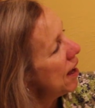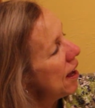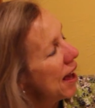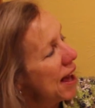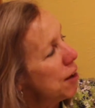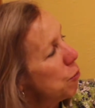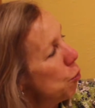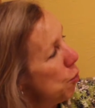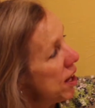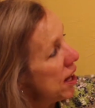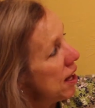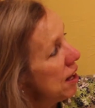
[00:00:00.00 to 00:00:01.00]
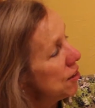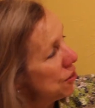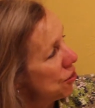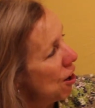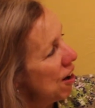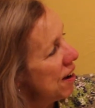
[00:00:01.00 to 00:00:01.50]
and we
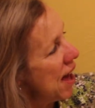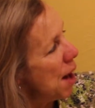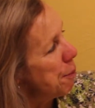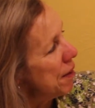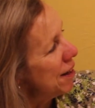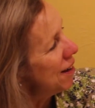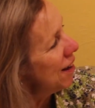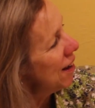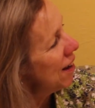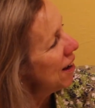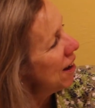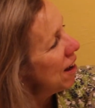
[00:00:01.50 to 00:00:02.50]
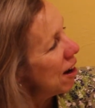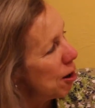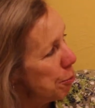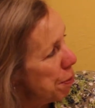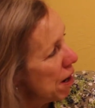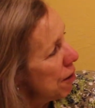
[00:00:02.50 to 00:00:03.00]
saw it happen. Our
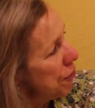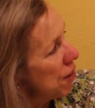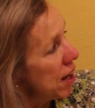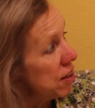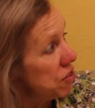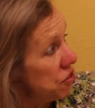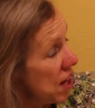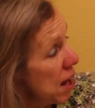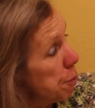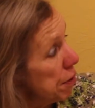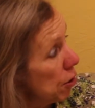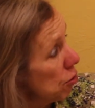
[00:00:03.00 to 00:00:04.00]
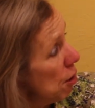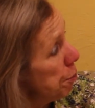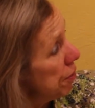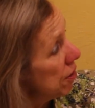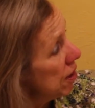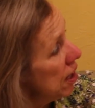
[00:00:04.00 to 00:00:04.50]
butterfly is damp and
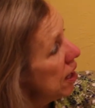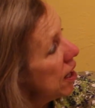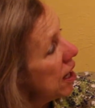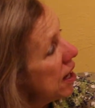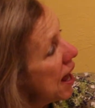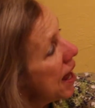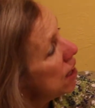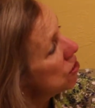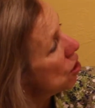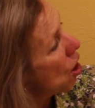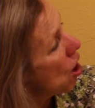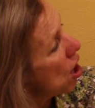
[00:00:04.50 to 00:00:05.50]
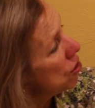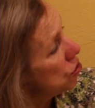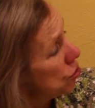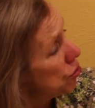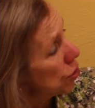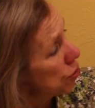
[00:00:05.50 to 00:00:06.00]
crumpled. It hangs on
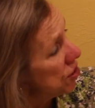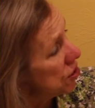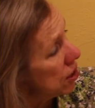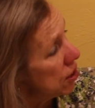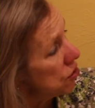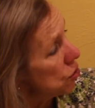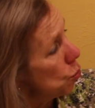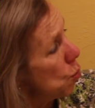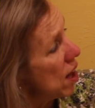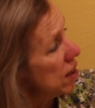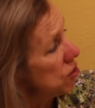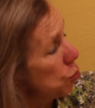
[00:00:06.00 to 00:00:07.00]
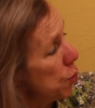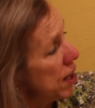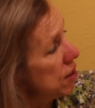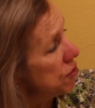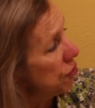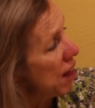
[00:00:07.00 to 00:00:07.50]
to the chrysalis while its
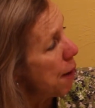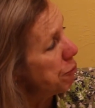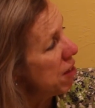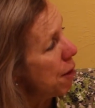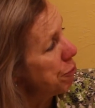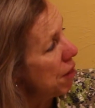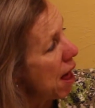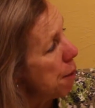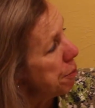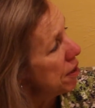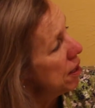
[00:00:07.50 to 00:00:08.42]
wings flap, flap, flap.